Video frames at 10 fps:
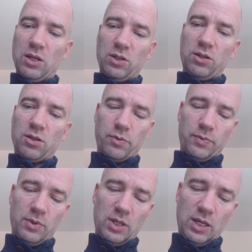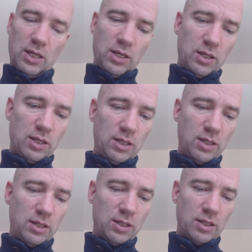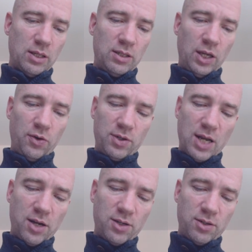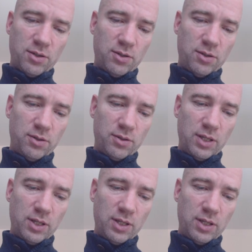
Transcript: So the pterodactyl,